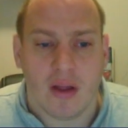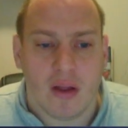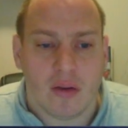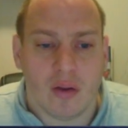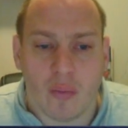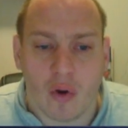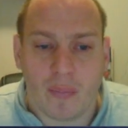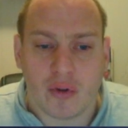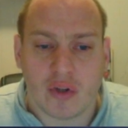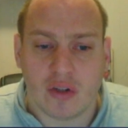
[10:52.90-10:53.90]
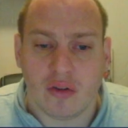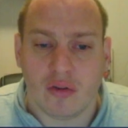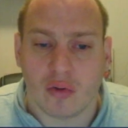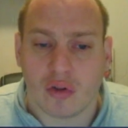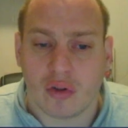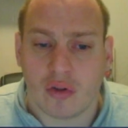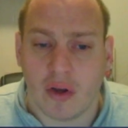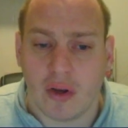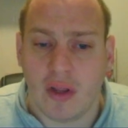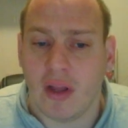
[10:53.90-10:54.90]
The more positions you
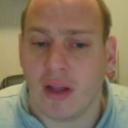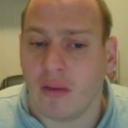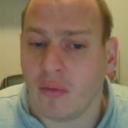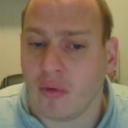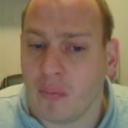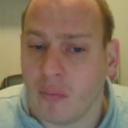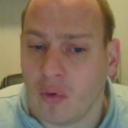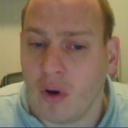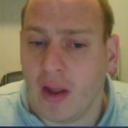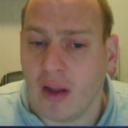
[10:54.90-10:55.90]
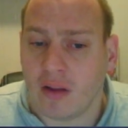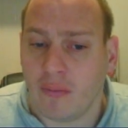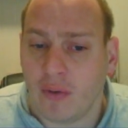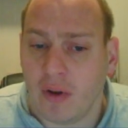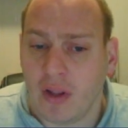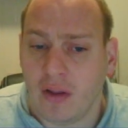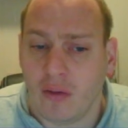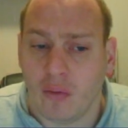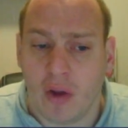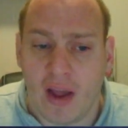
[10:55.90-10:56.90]
study and the more actively
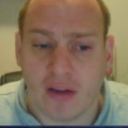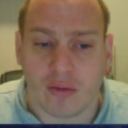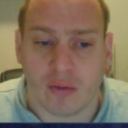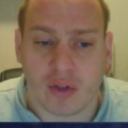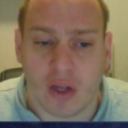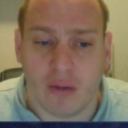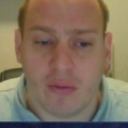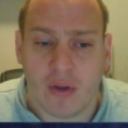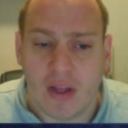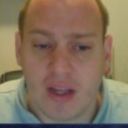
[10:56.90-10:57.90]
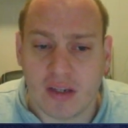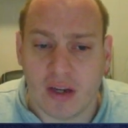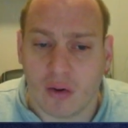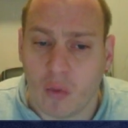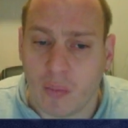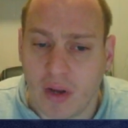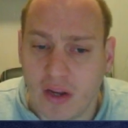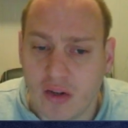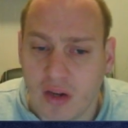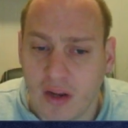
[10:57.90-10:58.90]
you ask yourself, is there a
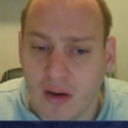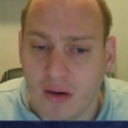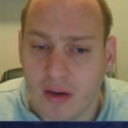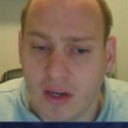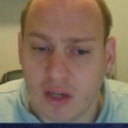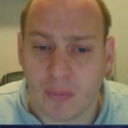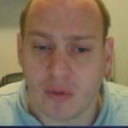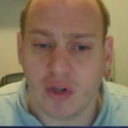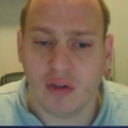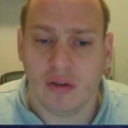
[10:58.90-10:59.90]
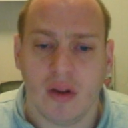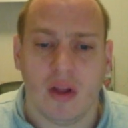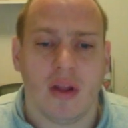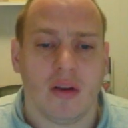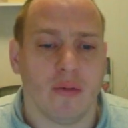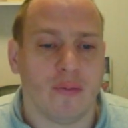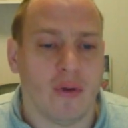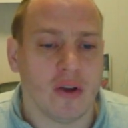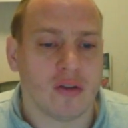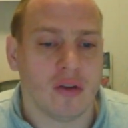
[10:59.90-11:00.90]
combination here in this position? The
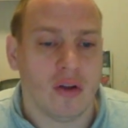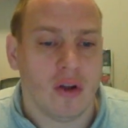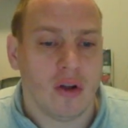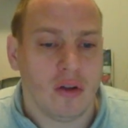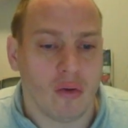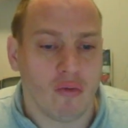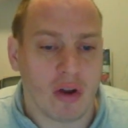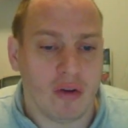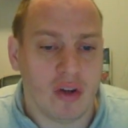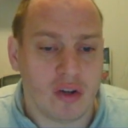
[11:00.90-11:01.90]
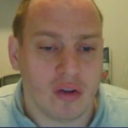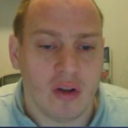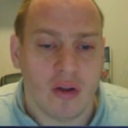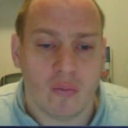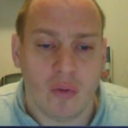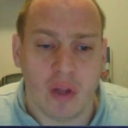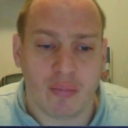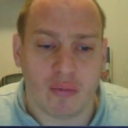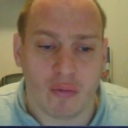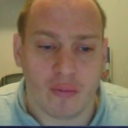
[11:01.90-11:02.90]
faster your recognition will
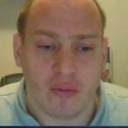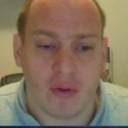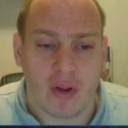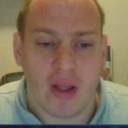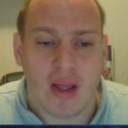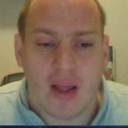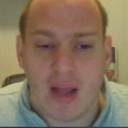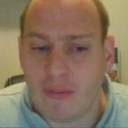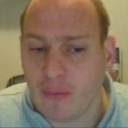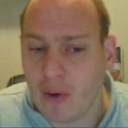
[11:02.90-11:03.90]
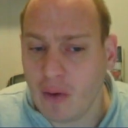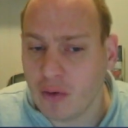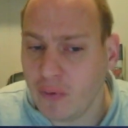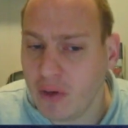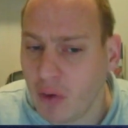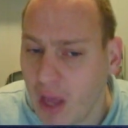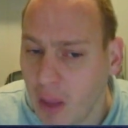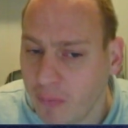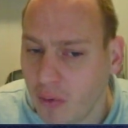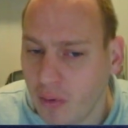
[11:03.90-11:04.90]
improve. If you found this video
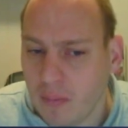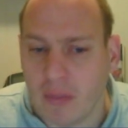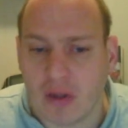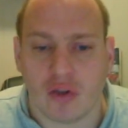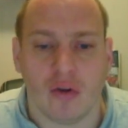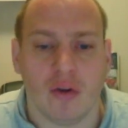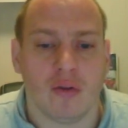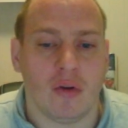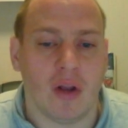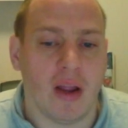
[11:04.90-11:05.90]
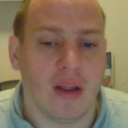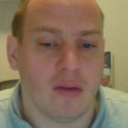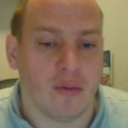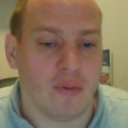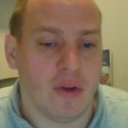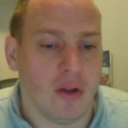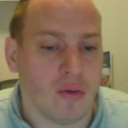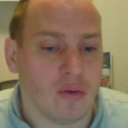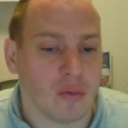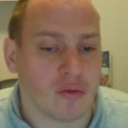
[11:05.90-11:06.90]
helpful, make sure to like the
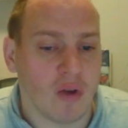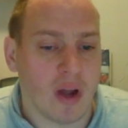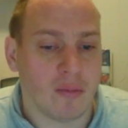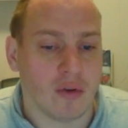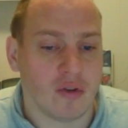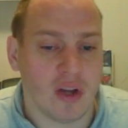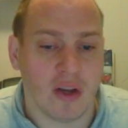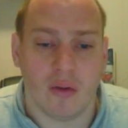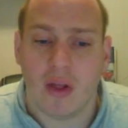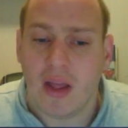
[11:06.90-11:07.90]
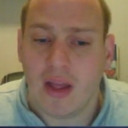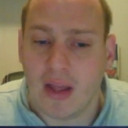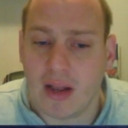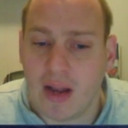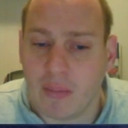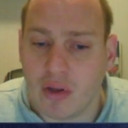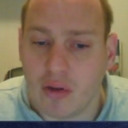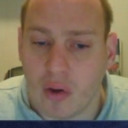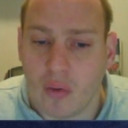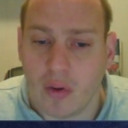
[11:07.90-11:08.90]
video, subscribe to the channel, and let me
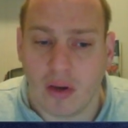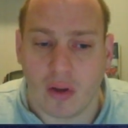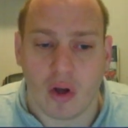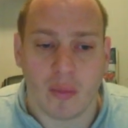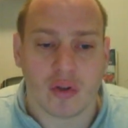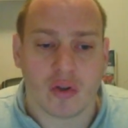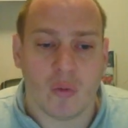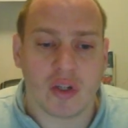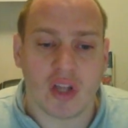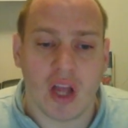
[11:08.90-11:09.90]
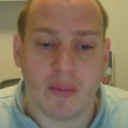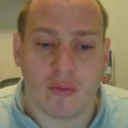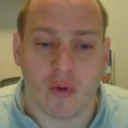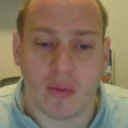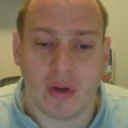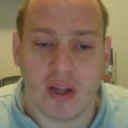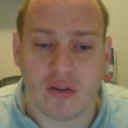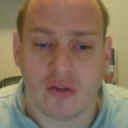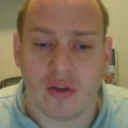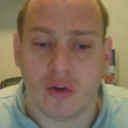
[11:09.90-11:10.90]
know in the comments which type of
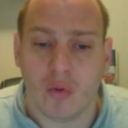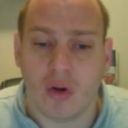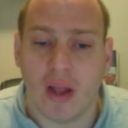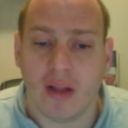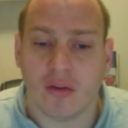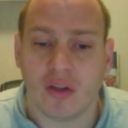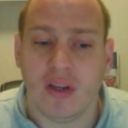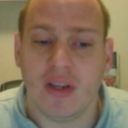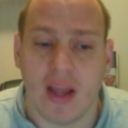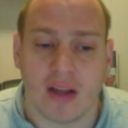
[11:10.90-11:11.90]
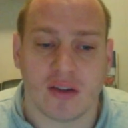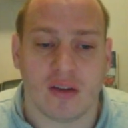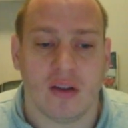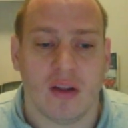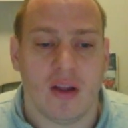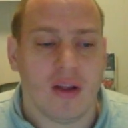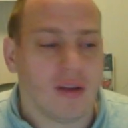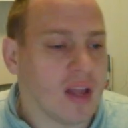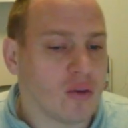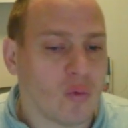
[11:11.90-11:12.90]
combinations you would like to see next.
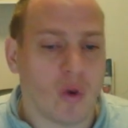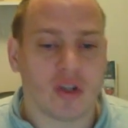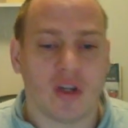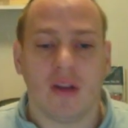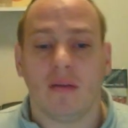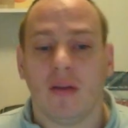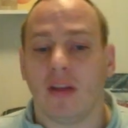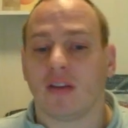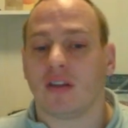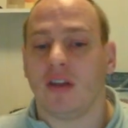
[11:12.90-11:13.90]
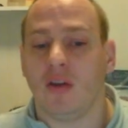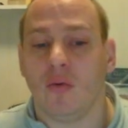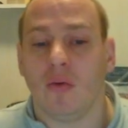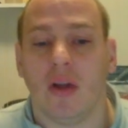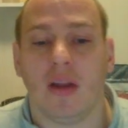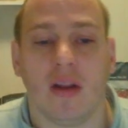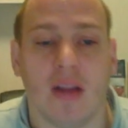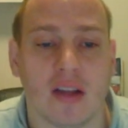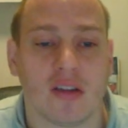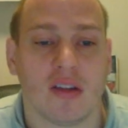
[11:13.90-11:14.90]
Thanks for watching, and see you in the
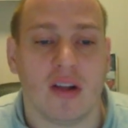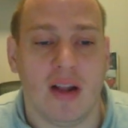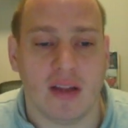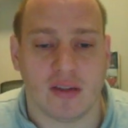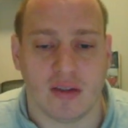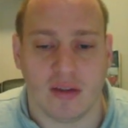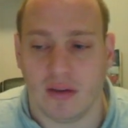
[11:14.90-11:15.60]
next lesson.